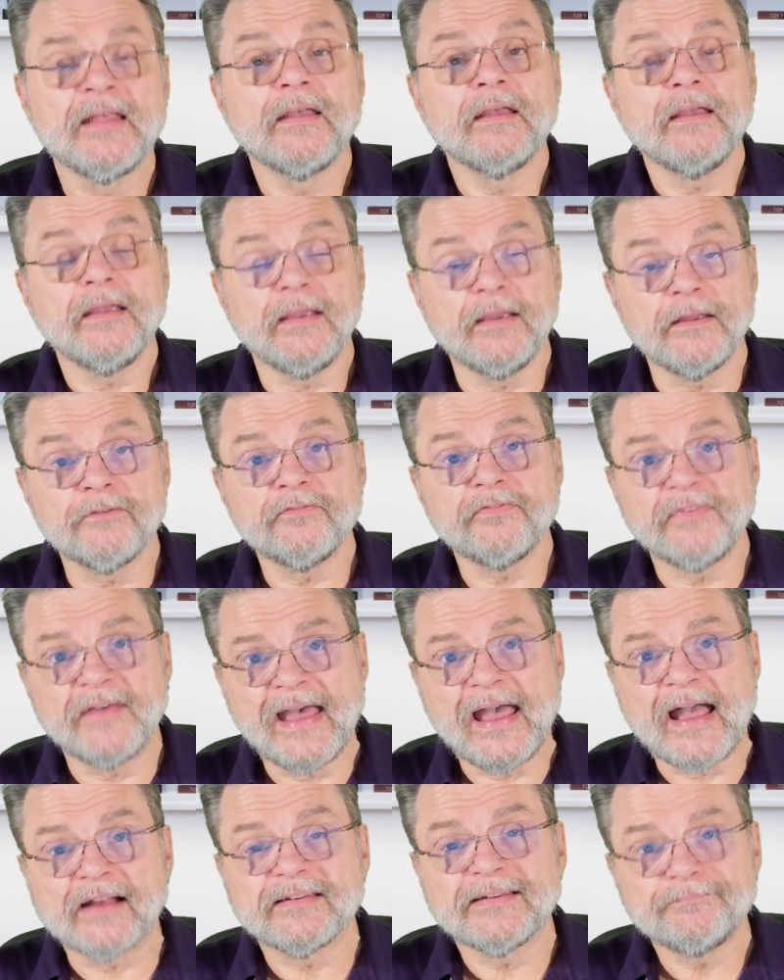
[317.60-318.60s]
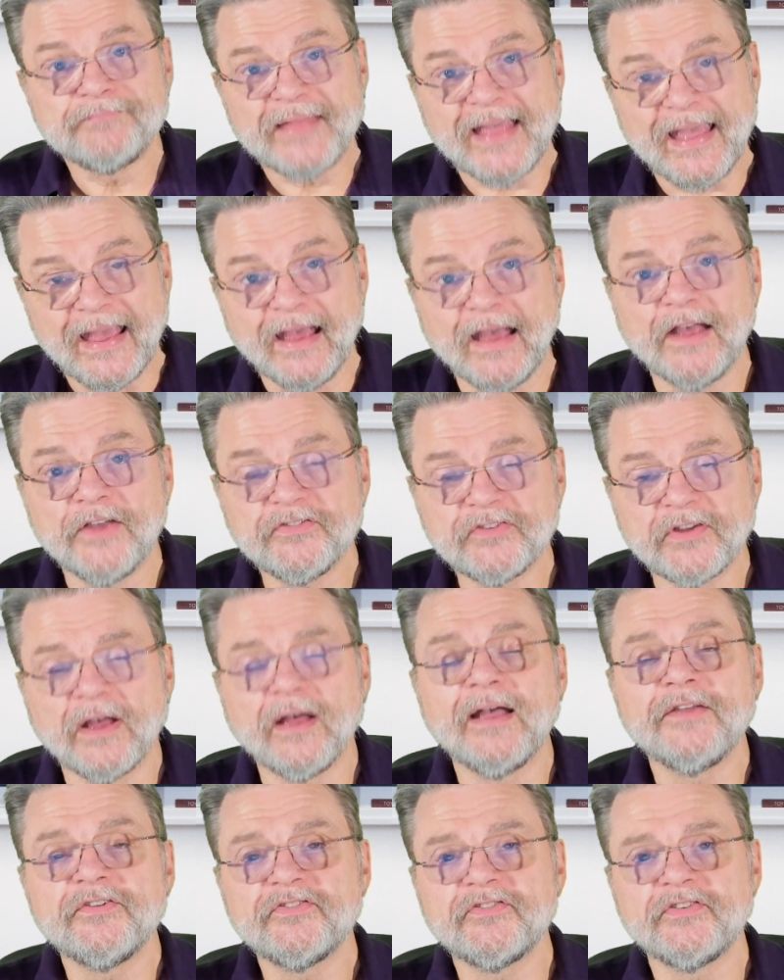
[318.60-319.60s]
In fact, as
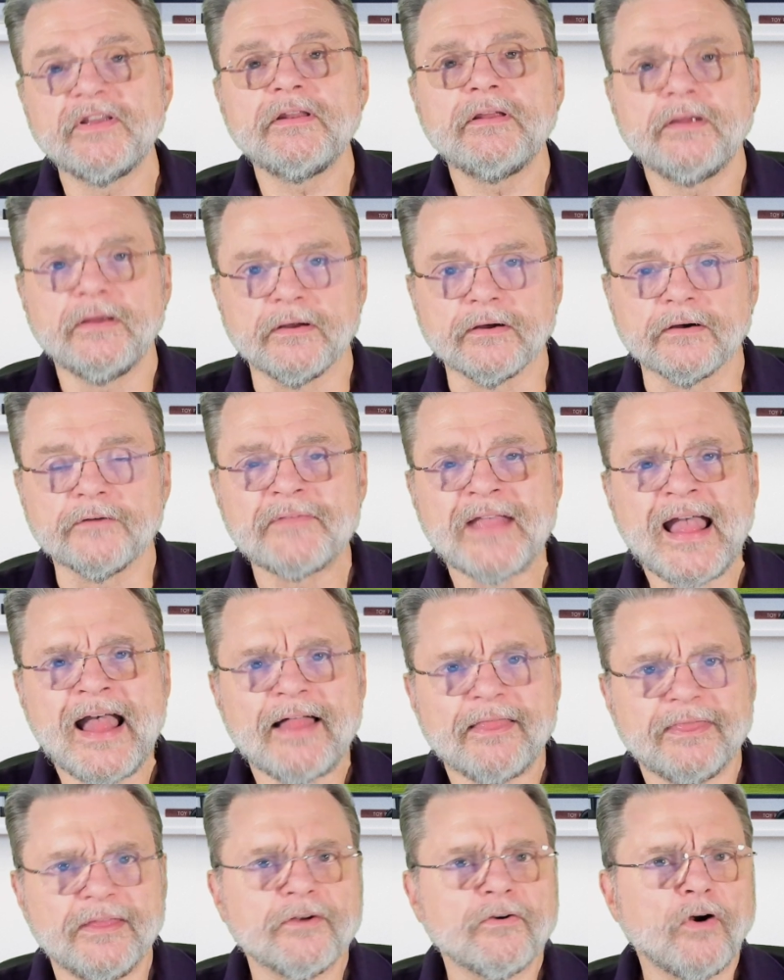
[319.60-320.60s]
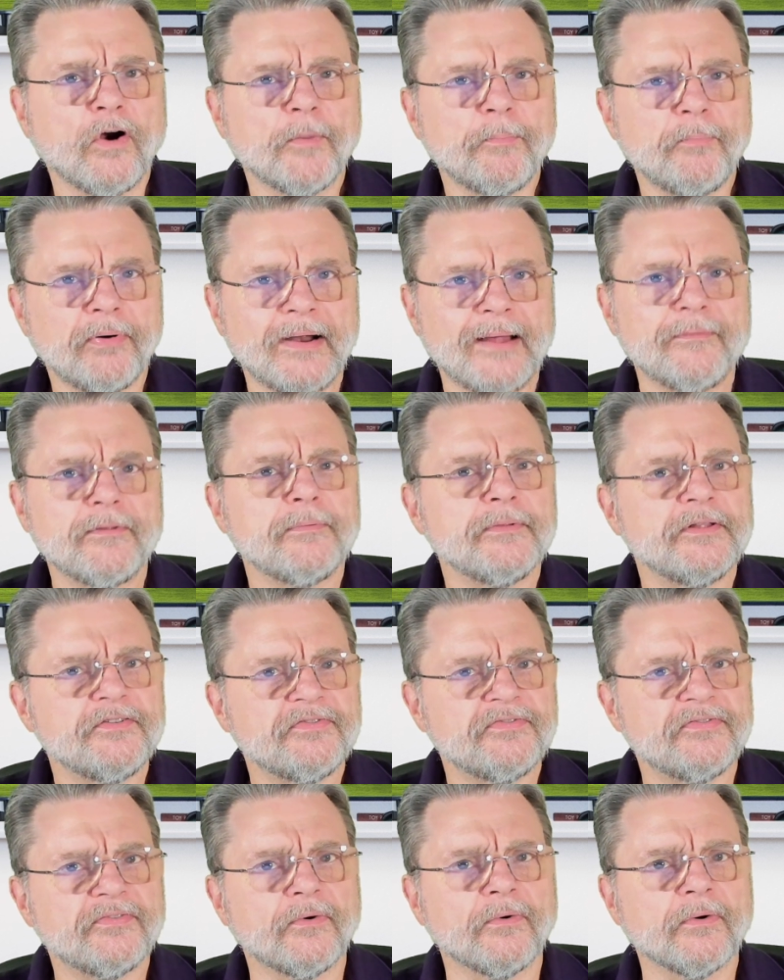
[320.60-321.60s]
I sit here, there are probably
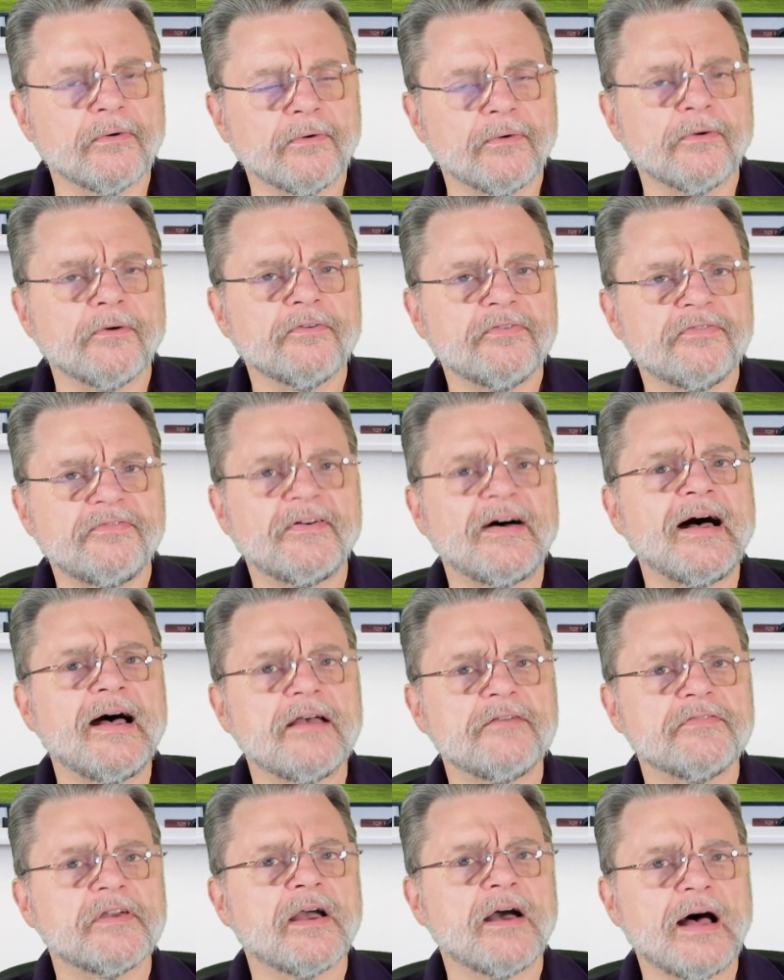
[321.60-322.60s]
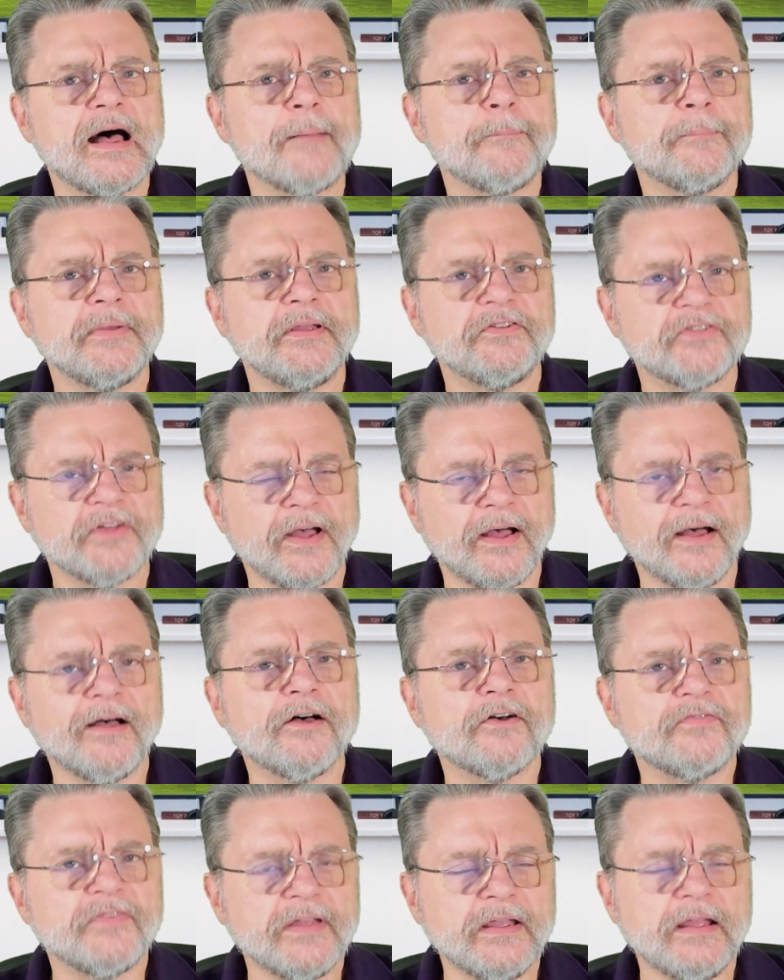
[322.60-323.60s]
four or five copies
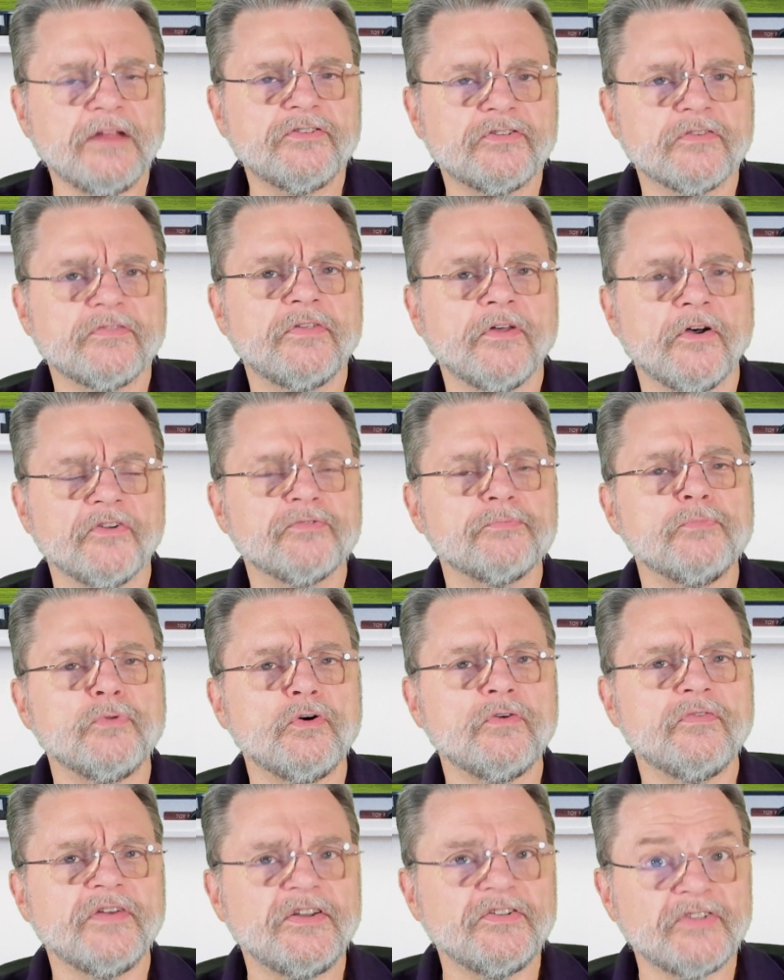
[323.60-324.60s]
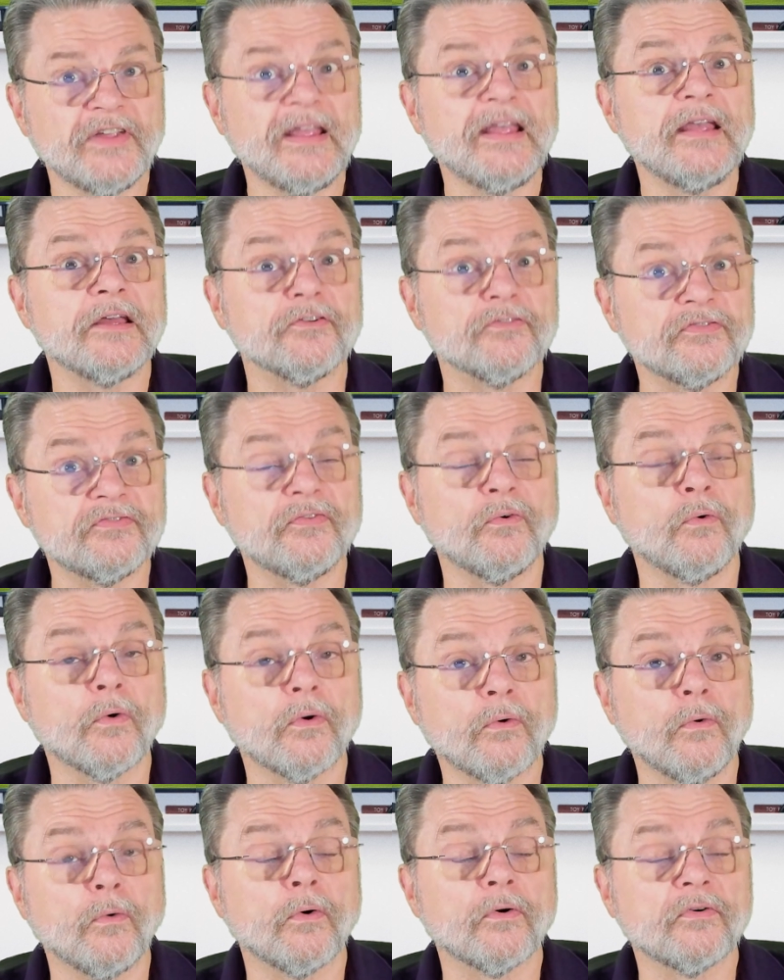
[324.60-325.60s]
of each of those movies in
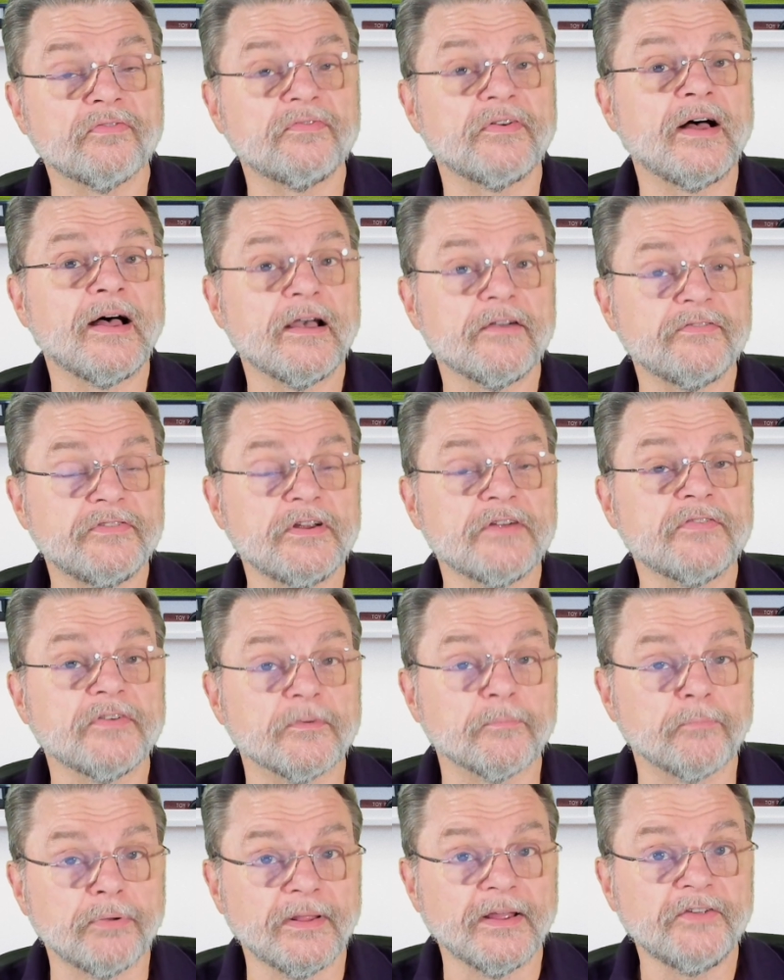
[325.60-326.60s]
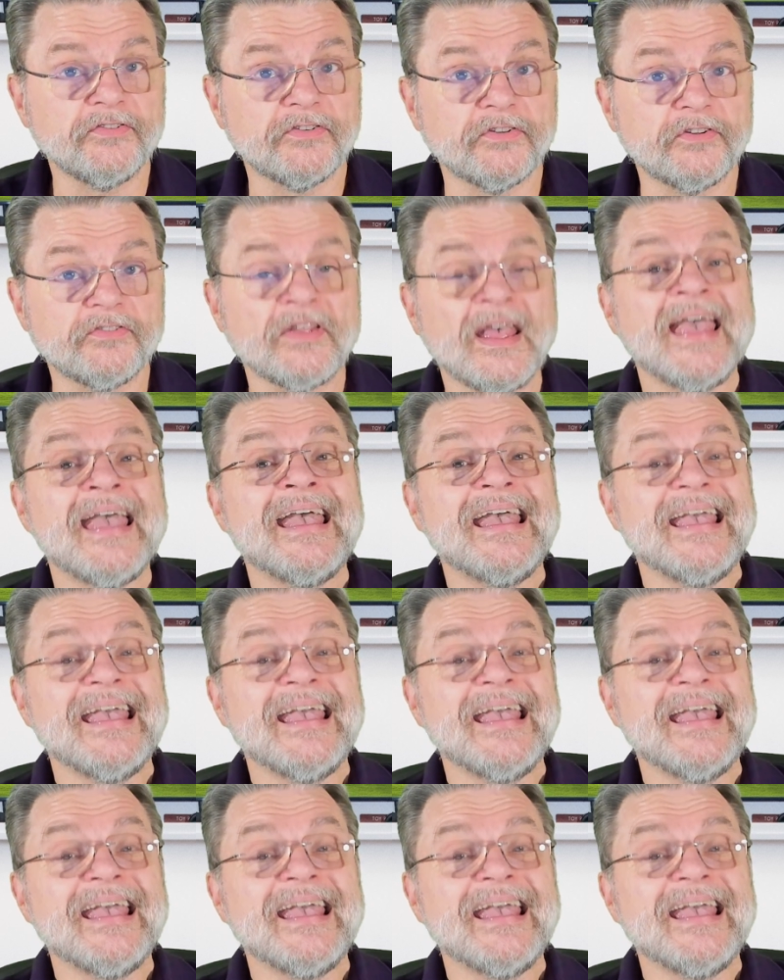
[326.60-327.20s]
four or five different places,